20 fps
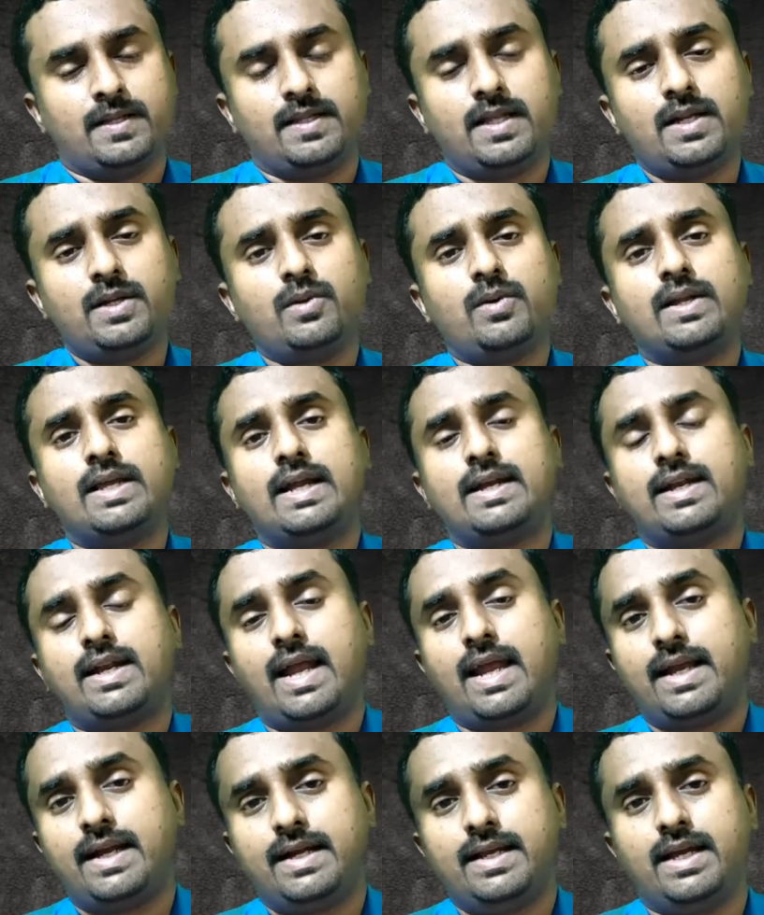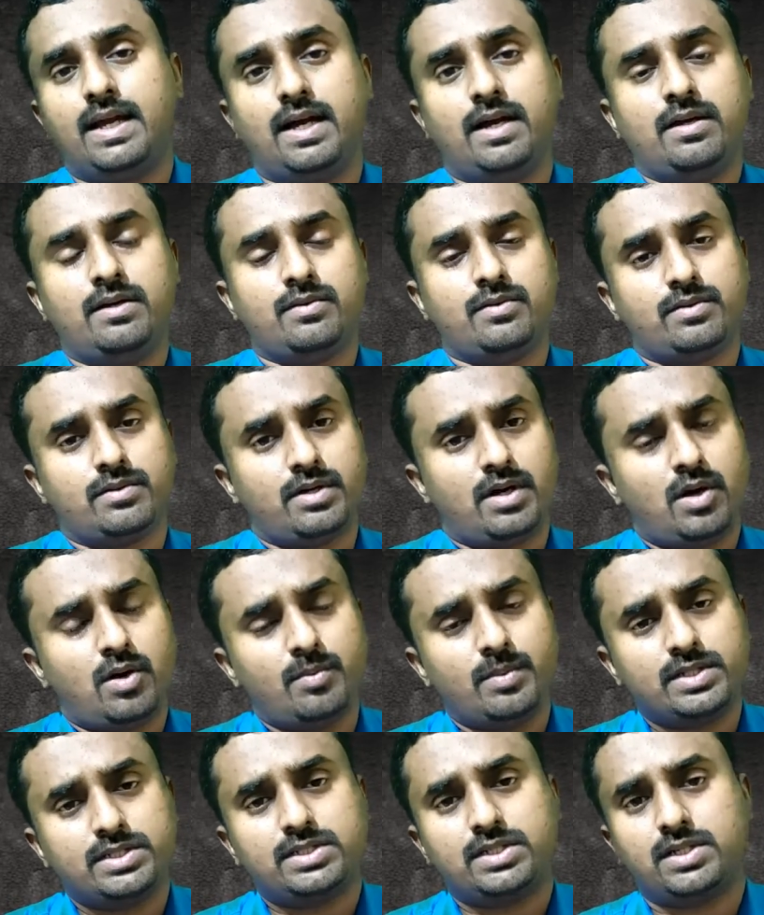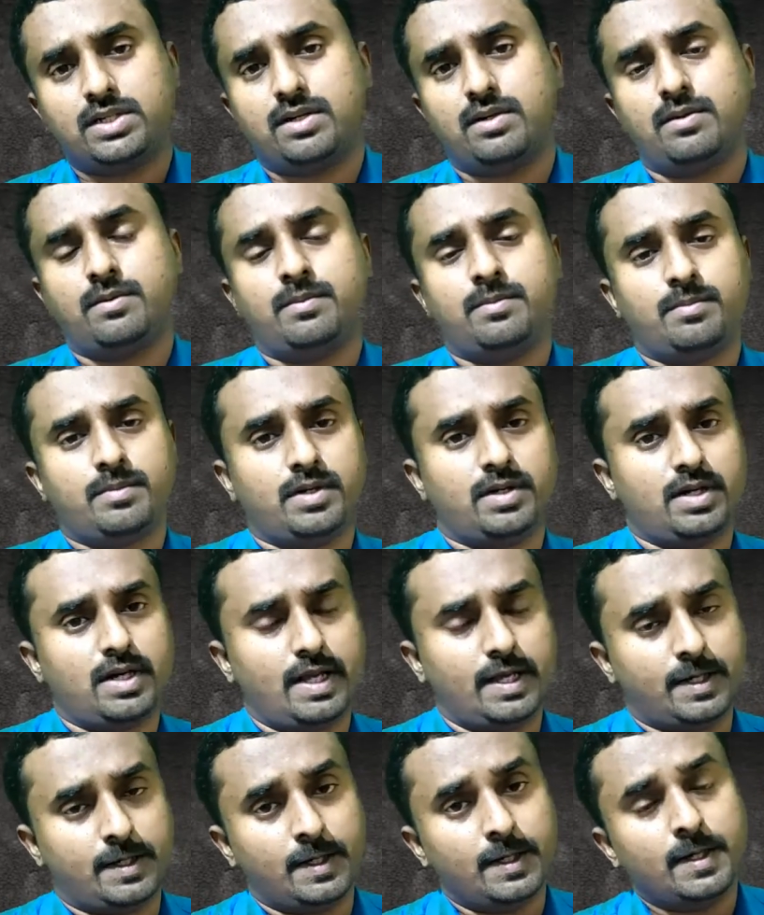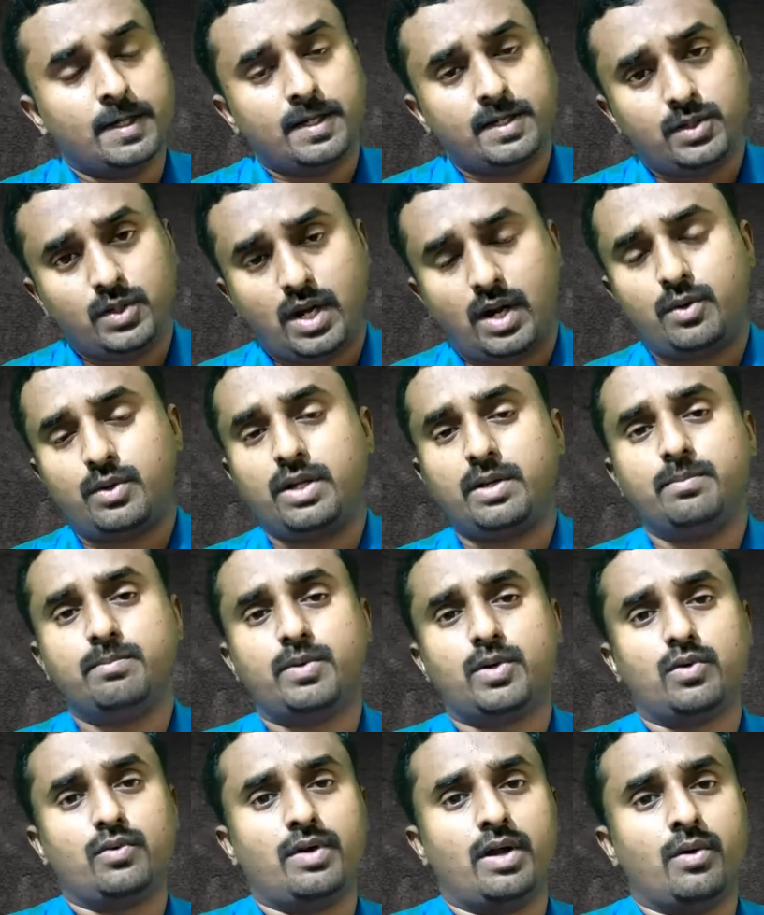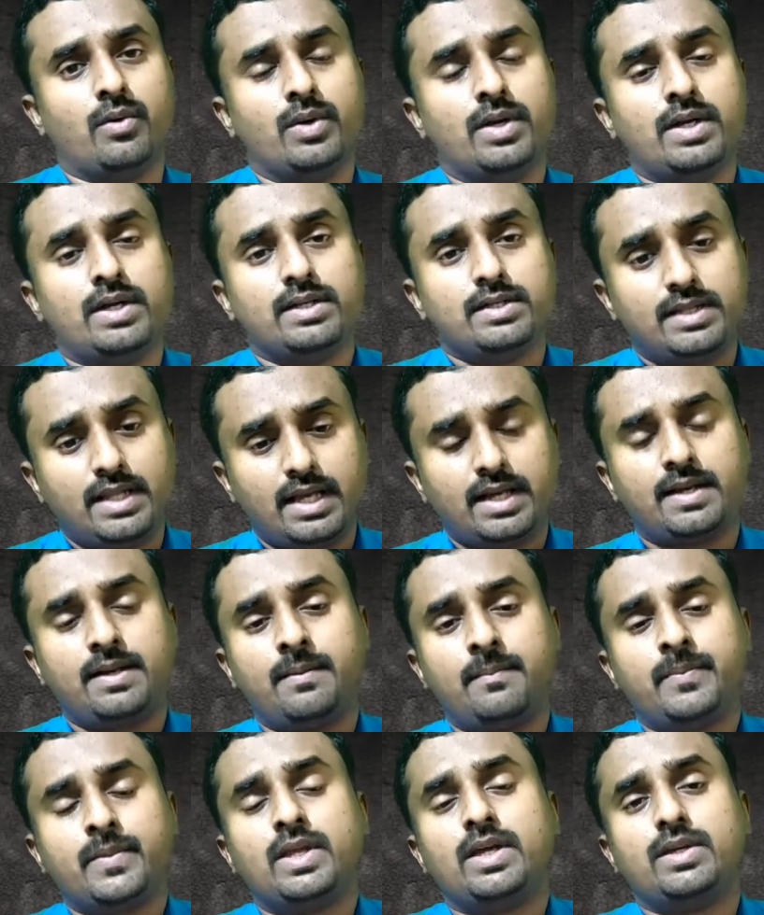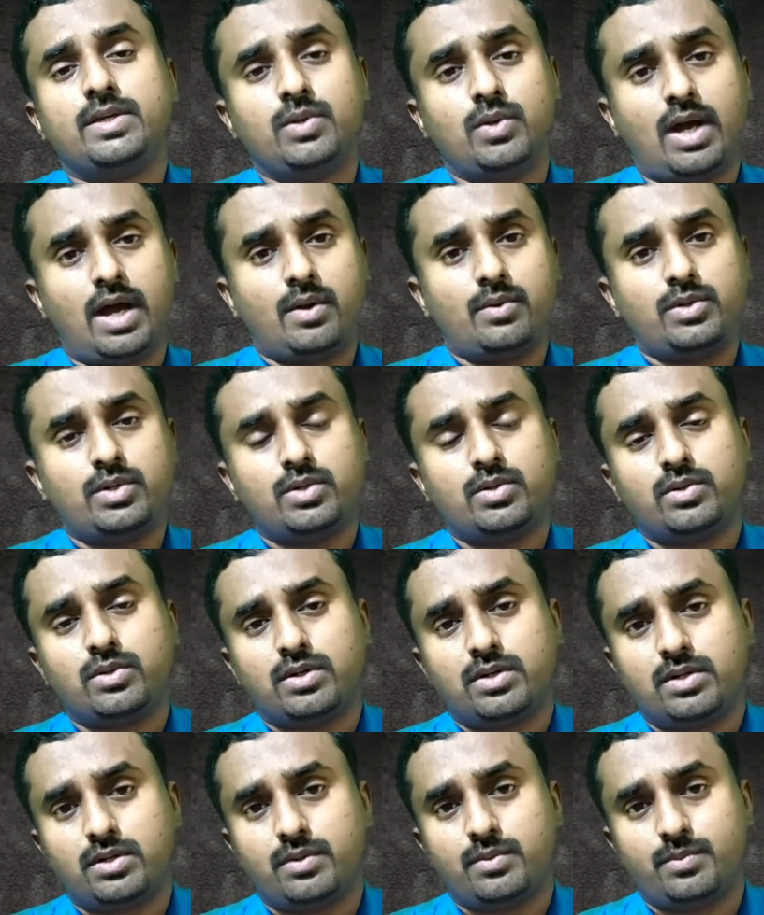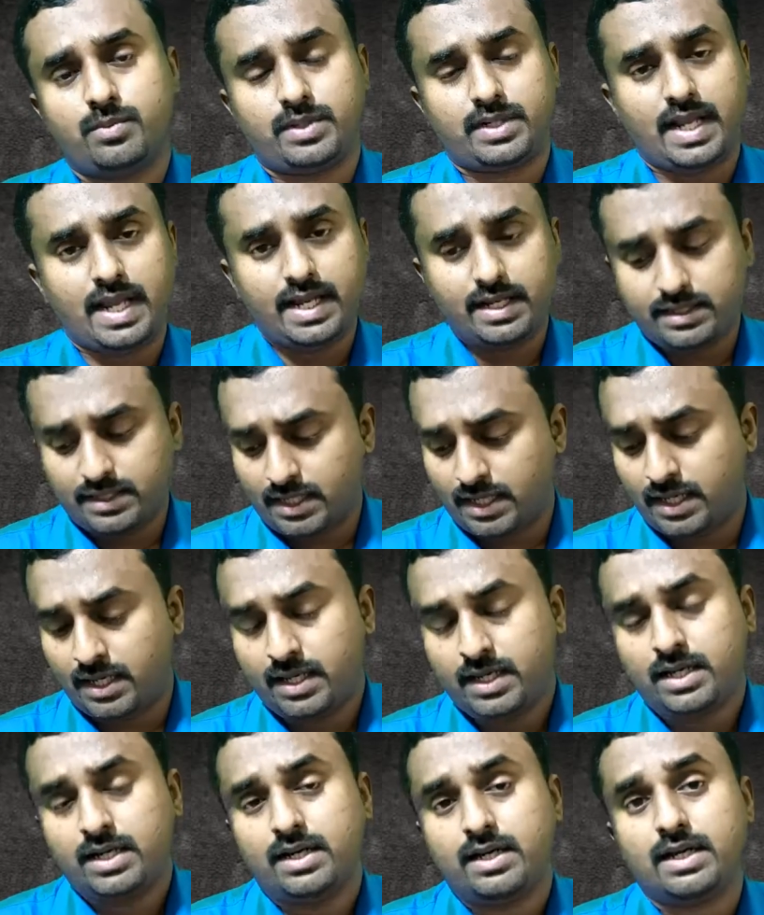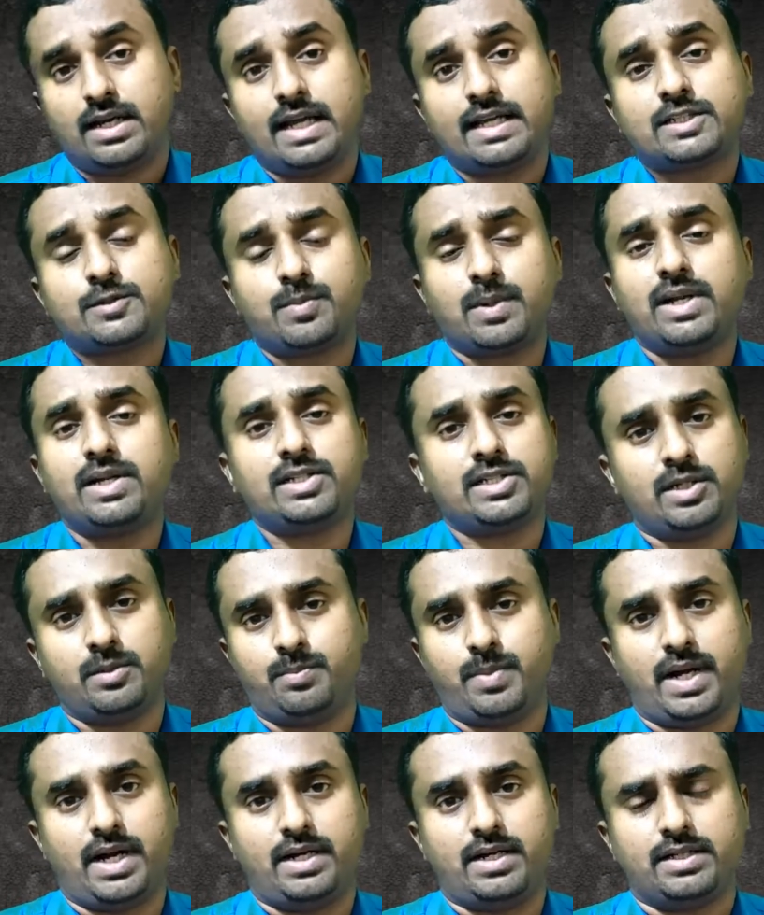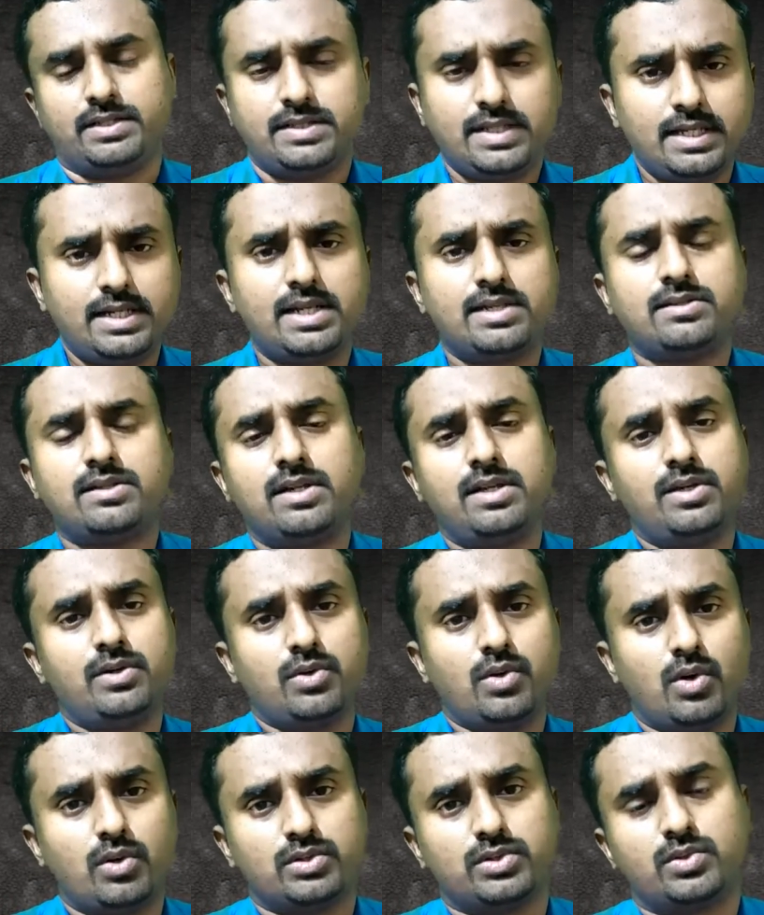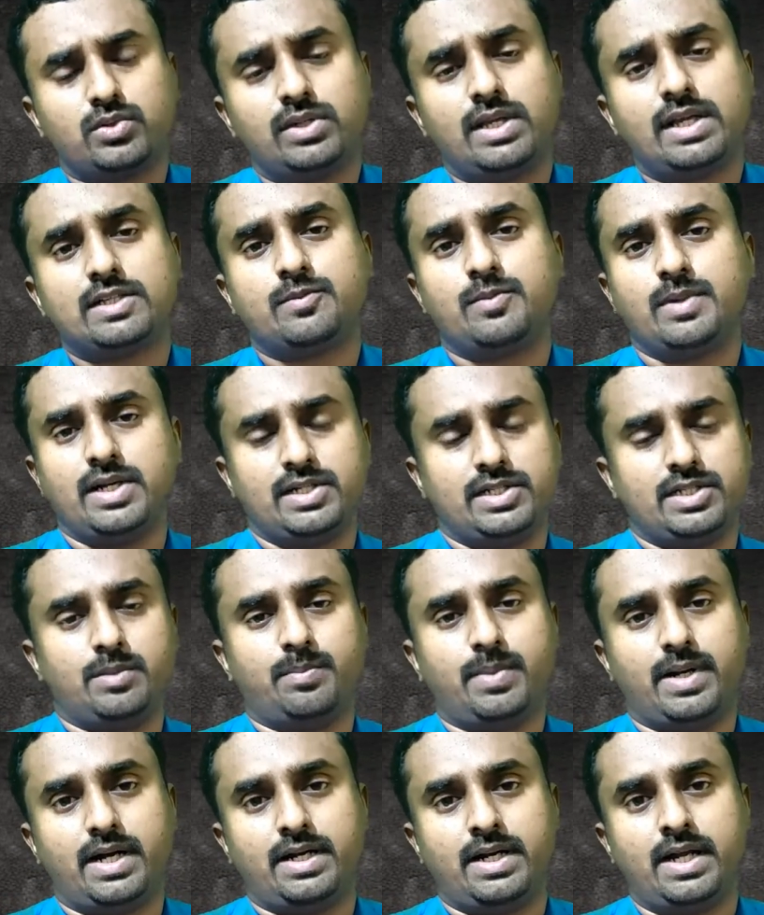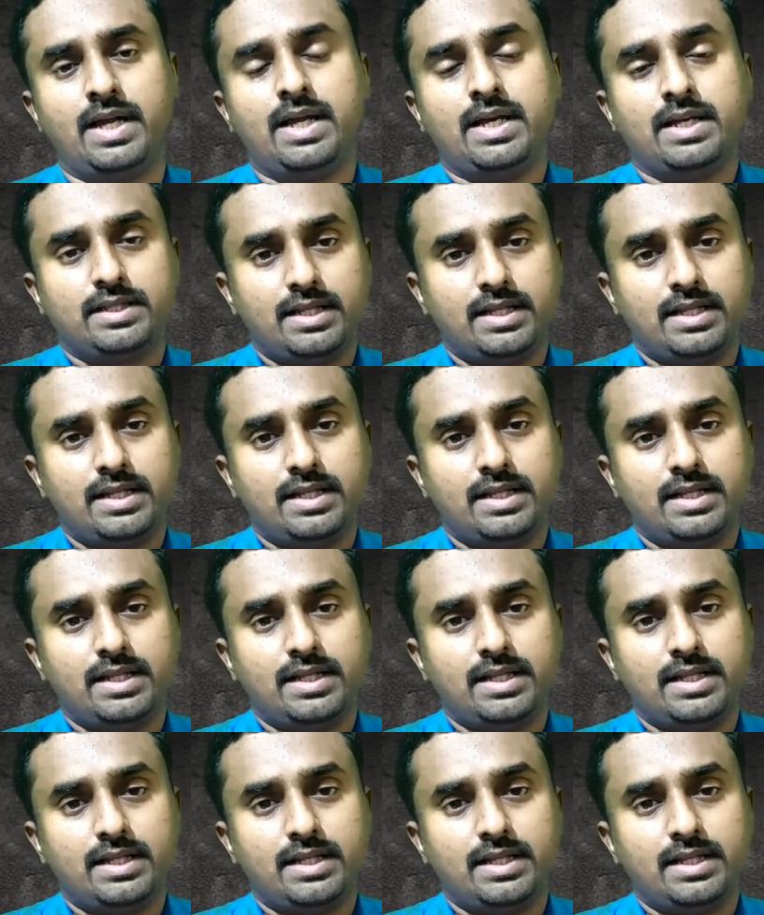Then you will get an idea how much like you have to improve now. Then you have to take the explanation part. Seriously, you go through the explanation part.